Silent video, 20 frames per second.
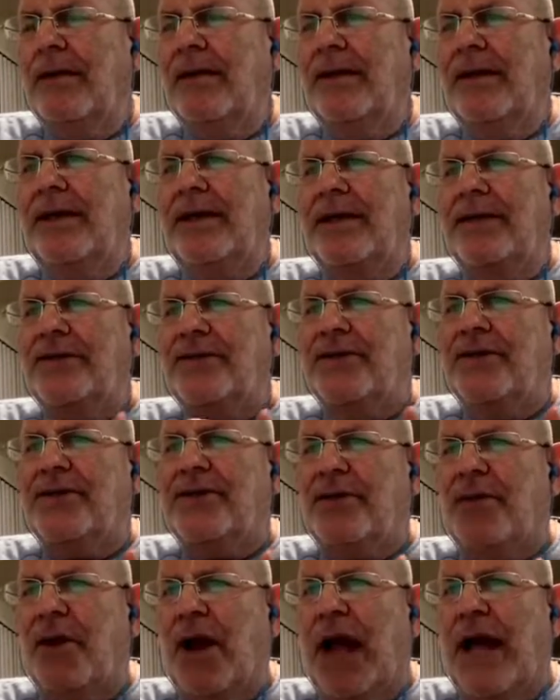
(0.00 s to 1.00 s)
is
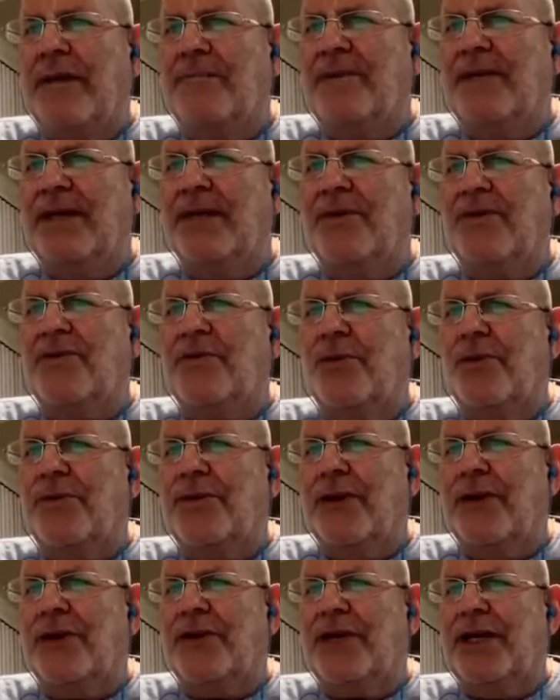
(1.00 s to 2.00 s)
described in
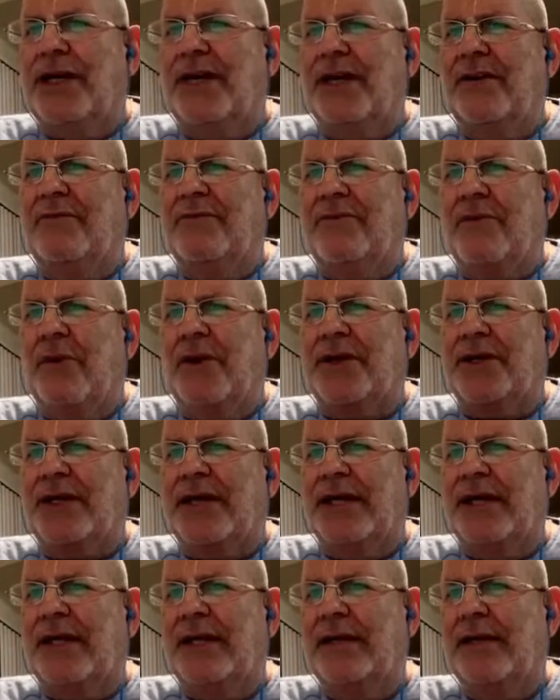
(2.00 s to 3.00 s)
13 and
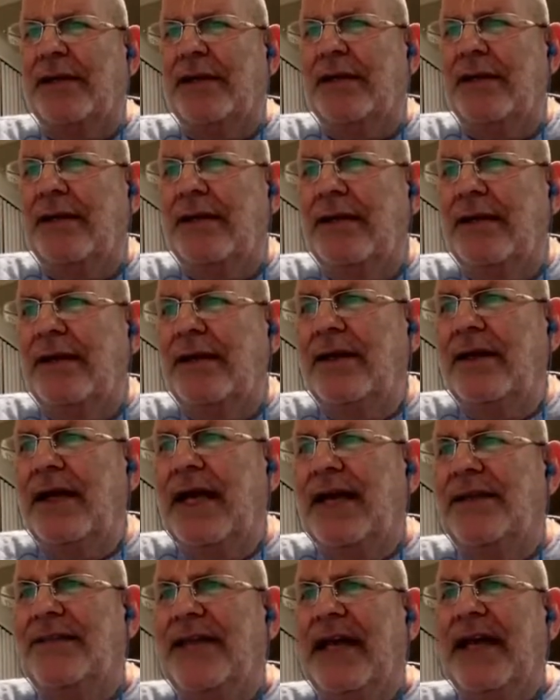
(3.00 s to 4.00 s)
14.
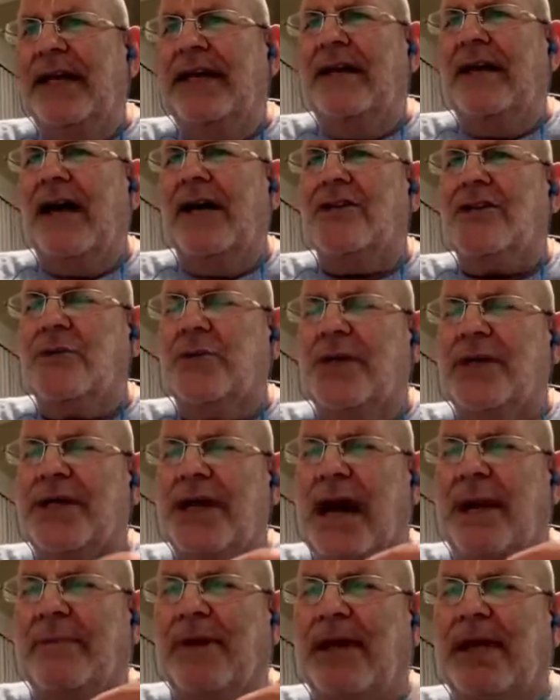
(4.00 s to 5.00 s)
And then
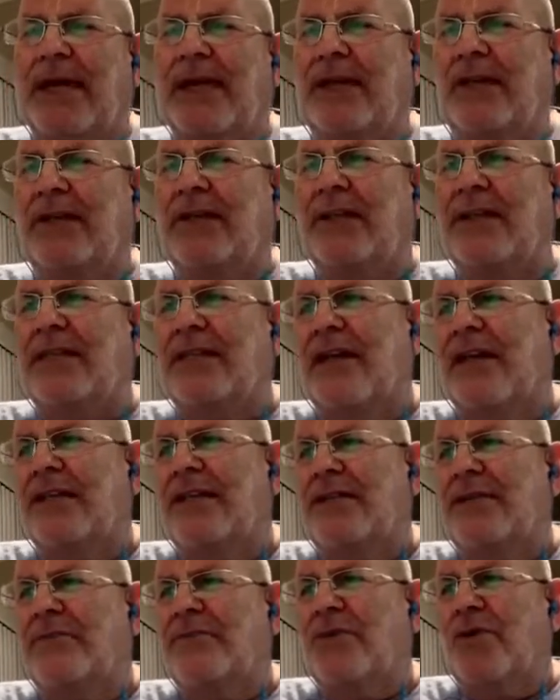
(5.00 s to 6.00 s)
Ashwatthama killed the
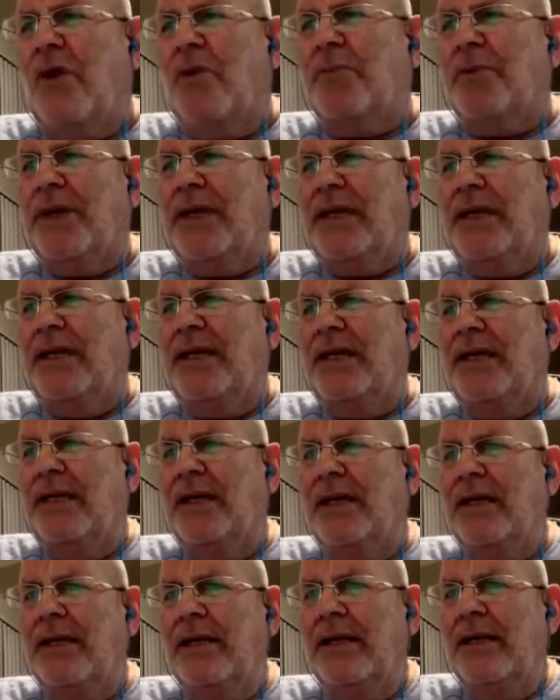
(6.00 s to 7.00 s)
sons of Draupadi
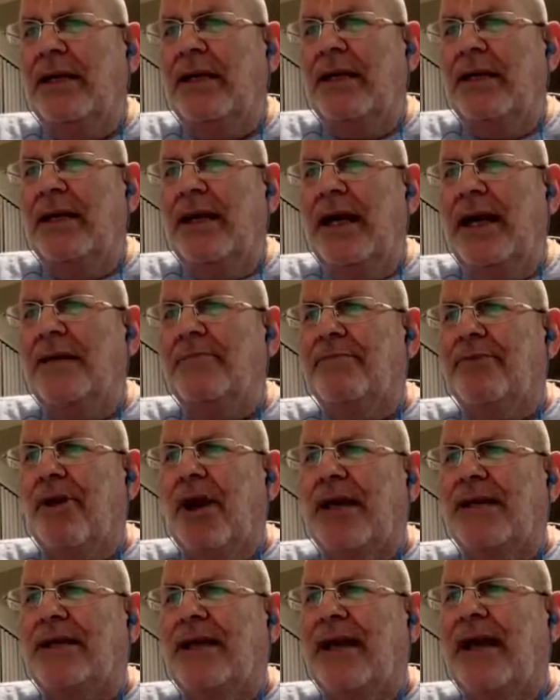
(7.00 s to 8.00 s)
and
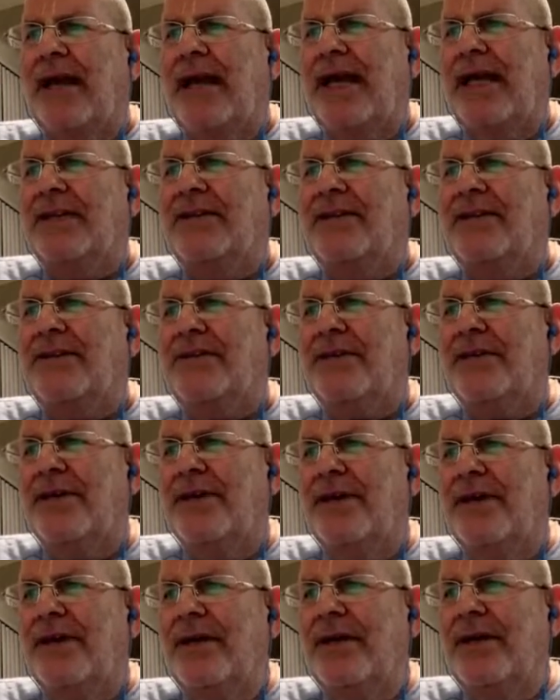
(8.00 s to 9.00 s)
brought the heads
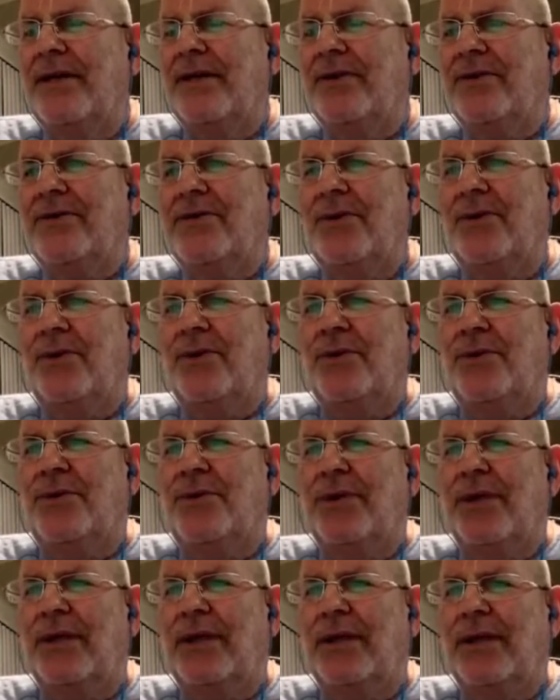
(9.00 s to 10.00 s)

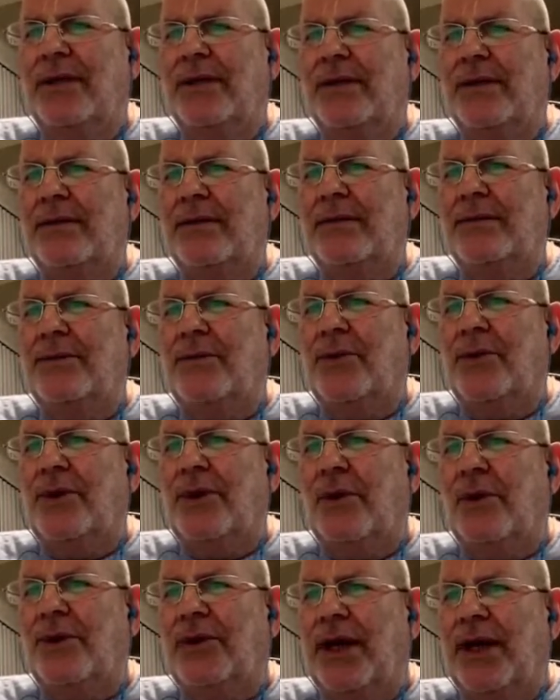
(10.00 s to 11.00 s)
to
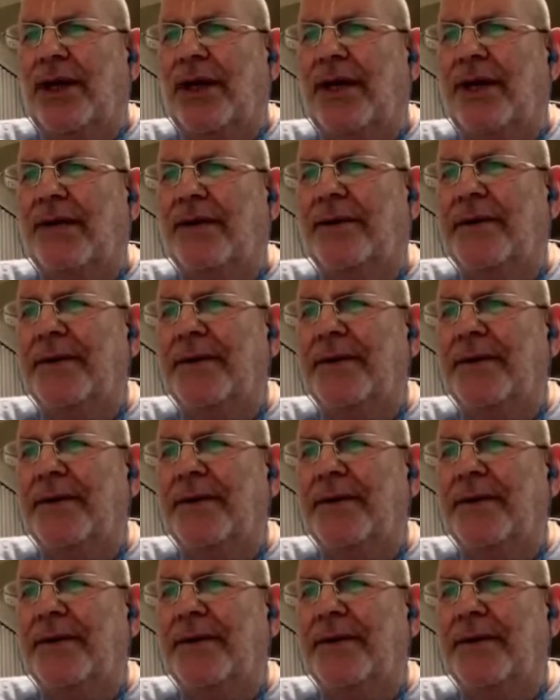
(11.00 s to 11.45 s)
Duryodhana,